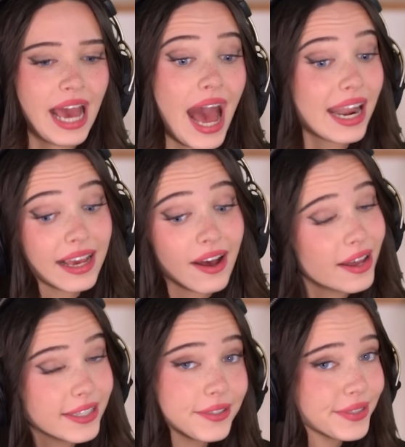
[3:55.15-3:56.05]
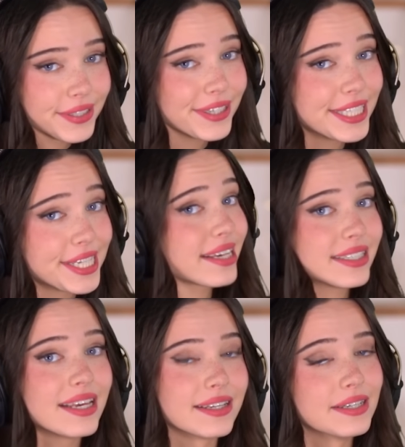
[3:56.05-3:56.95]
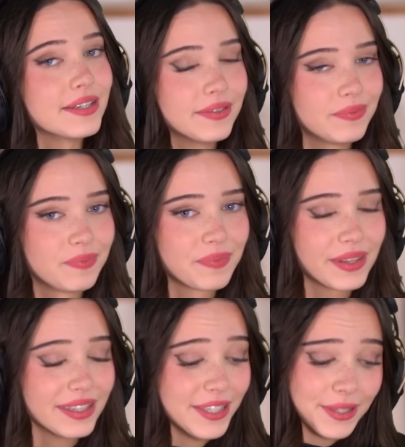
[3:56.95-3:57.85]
And I can't do a Scottish accent. So it